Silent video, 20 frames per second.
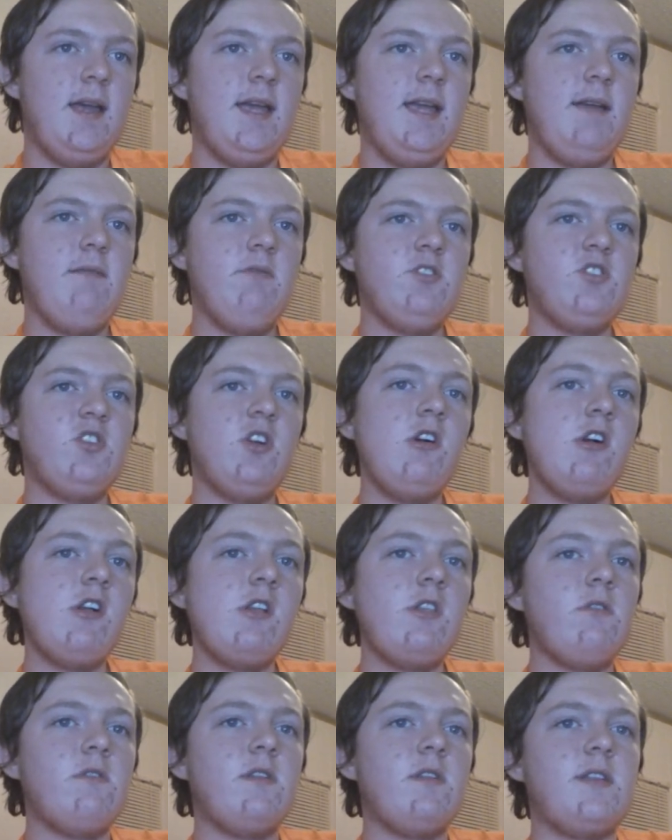He was
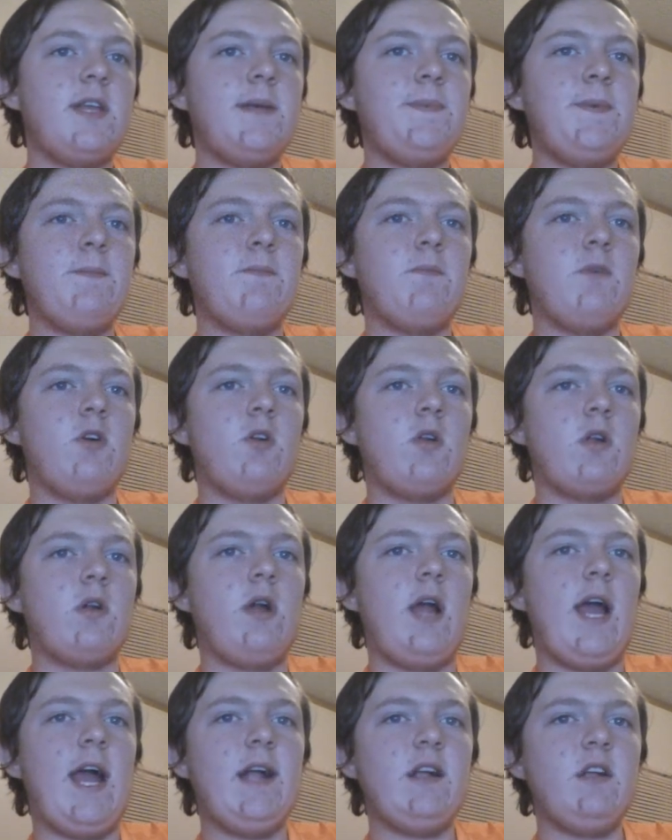charged with attempted
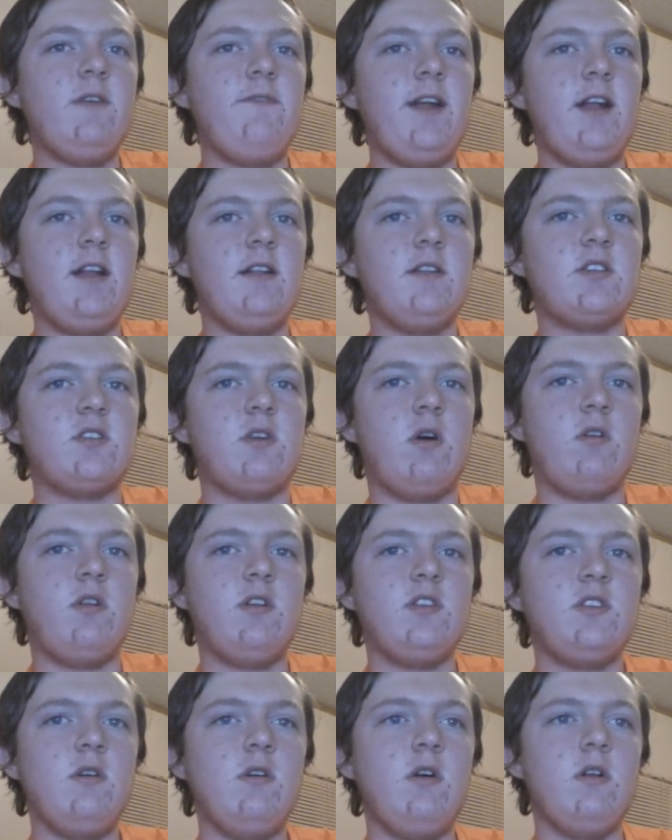murder, aggravated
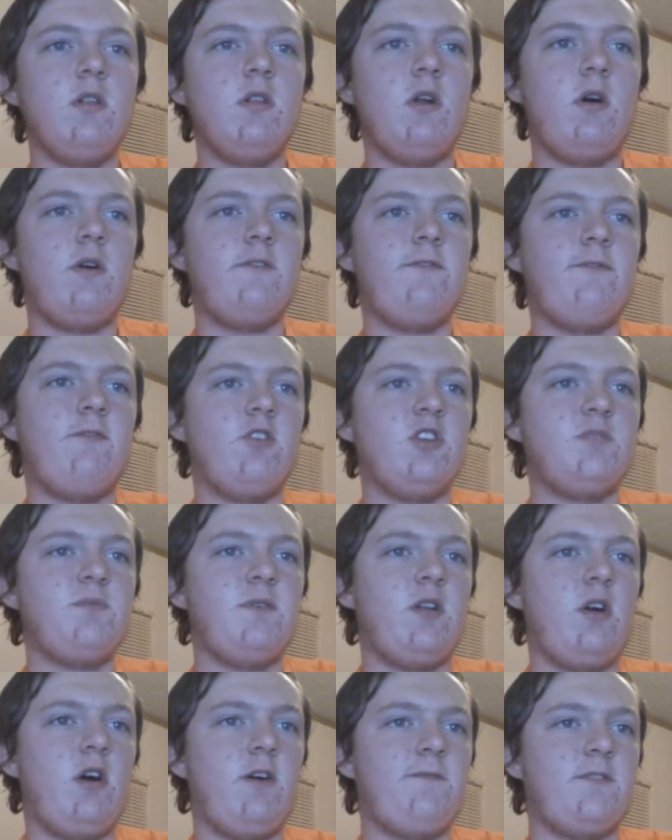assault, assault on a law
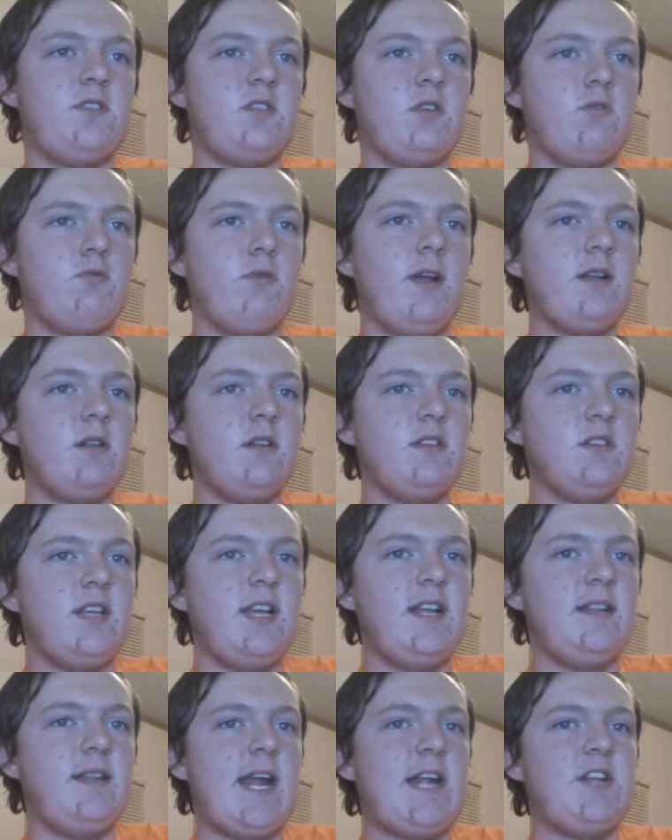enforcement officer,
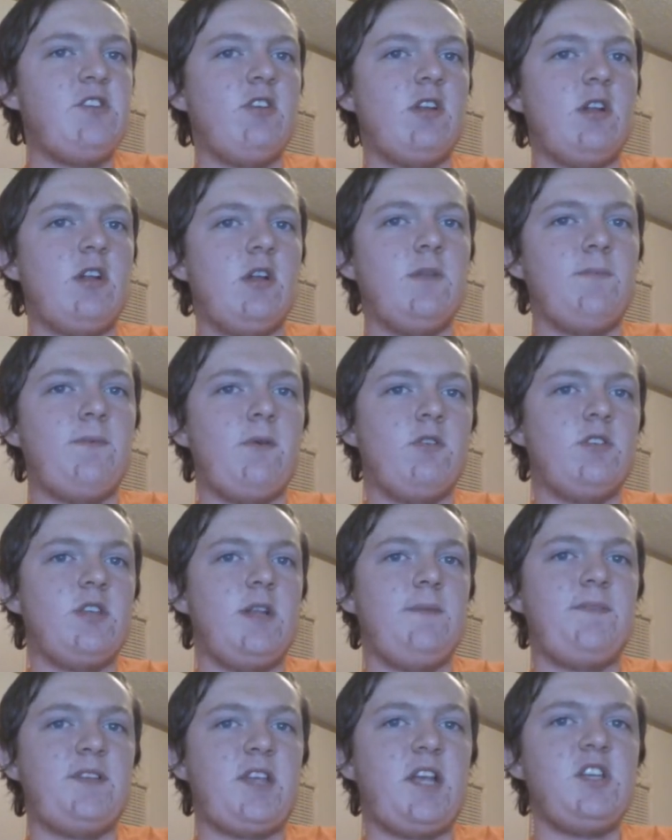recklessly endangering another
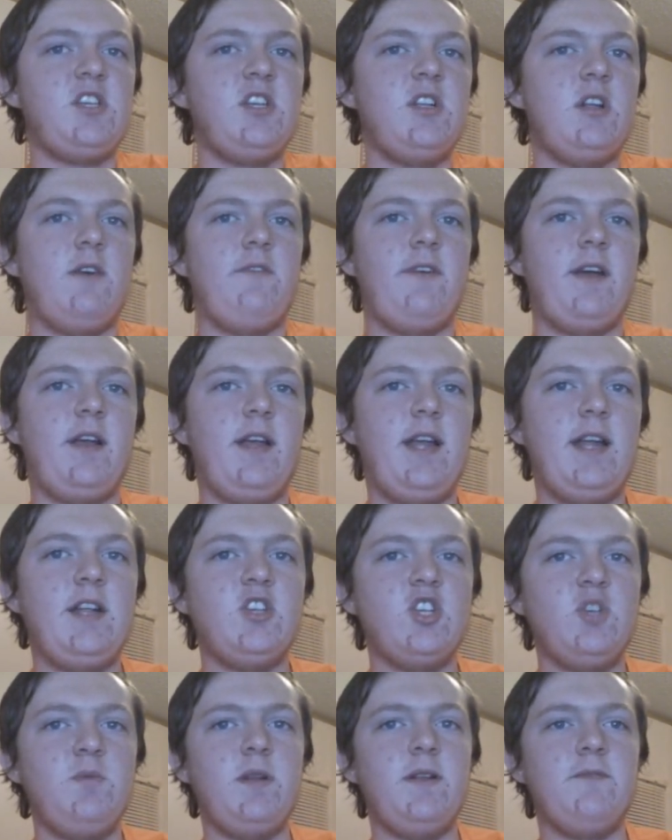person, possession of an
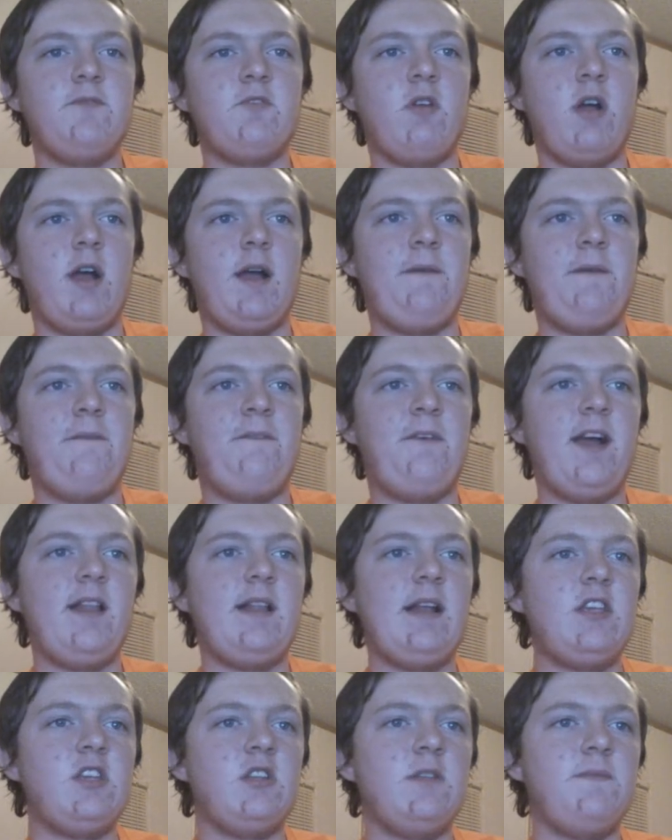instrument of crime,
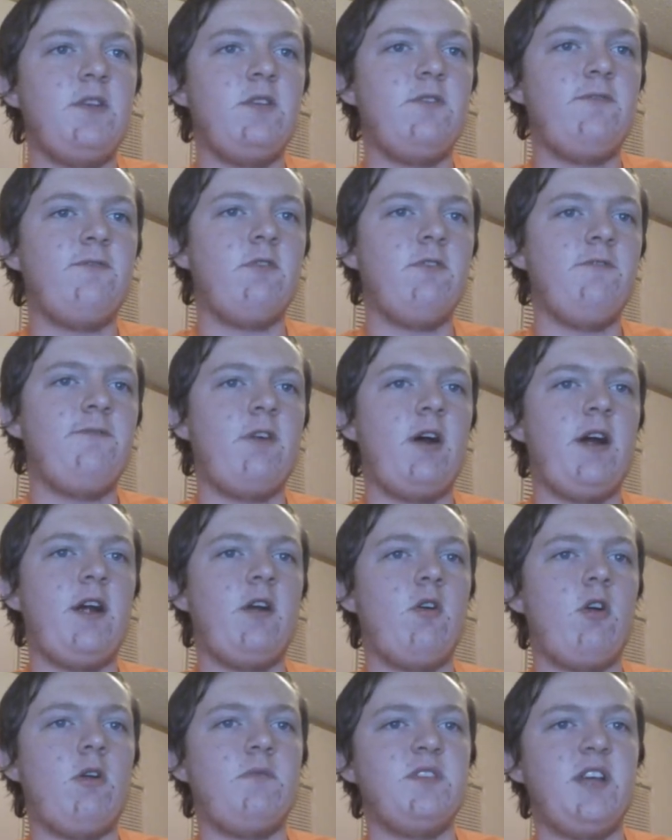violation of Uniform
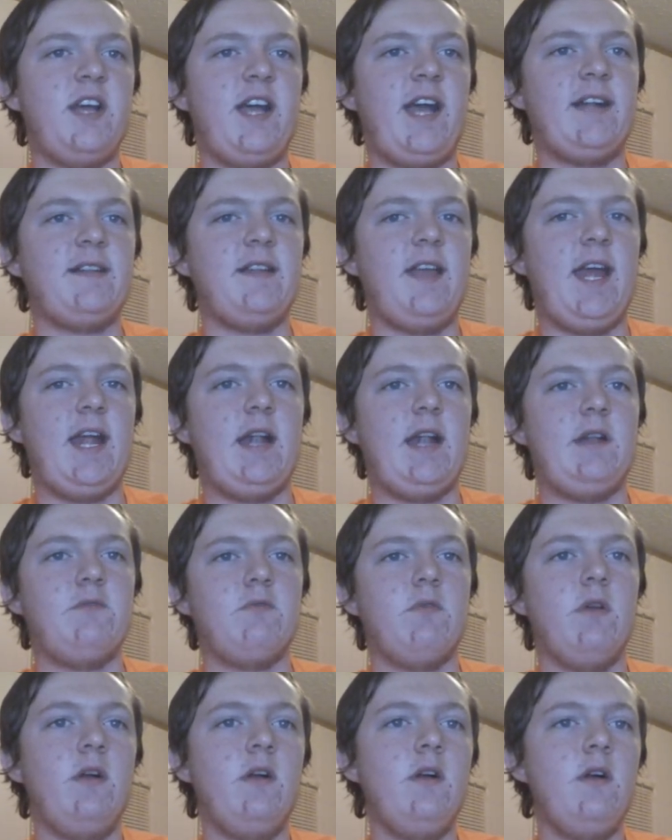Firearms Act,
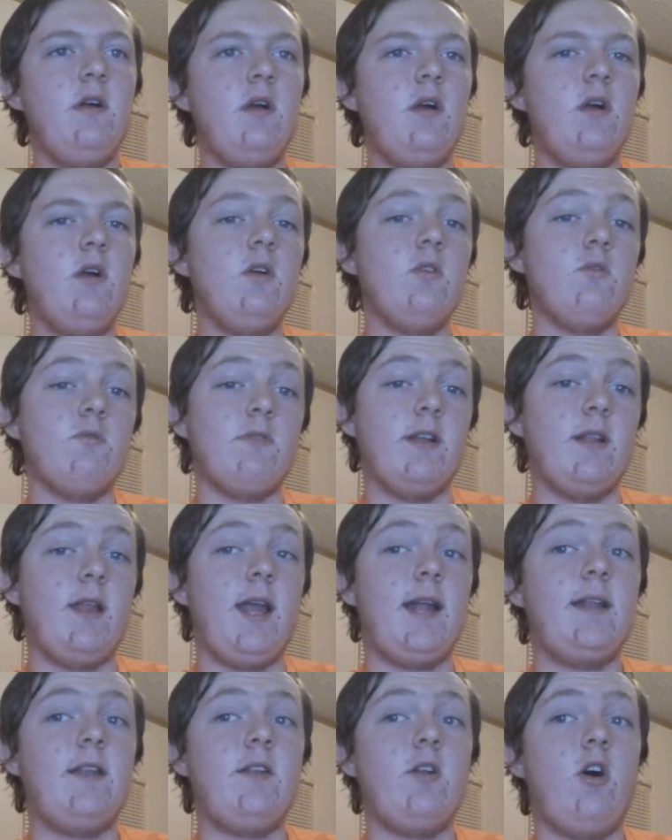and
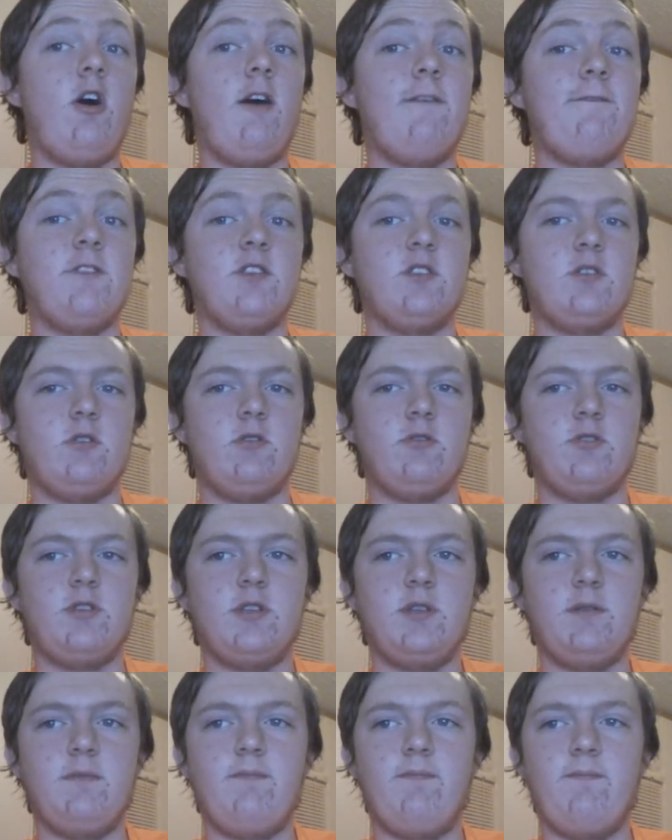related
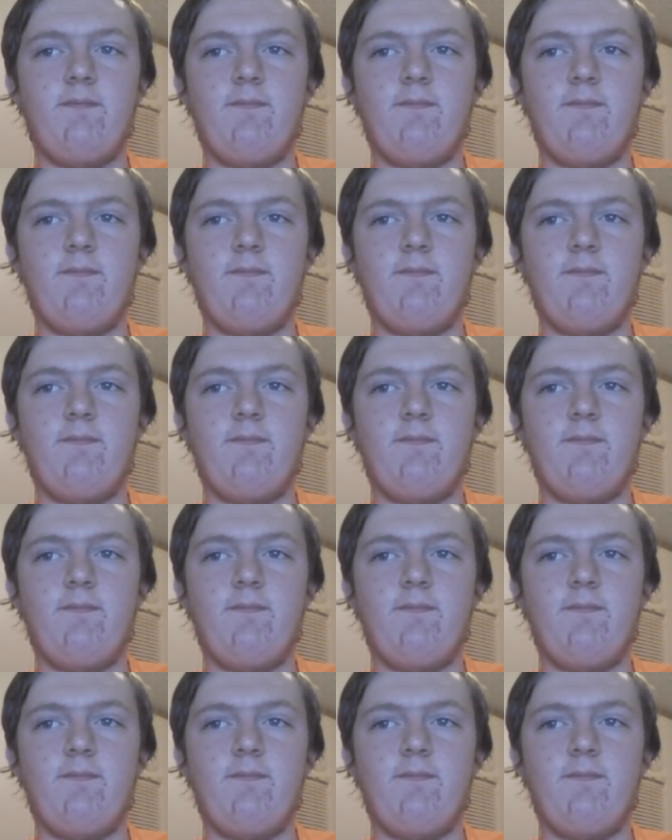officers.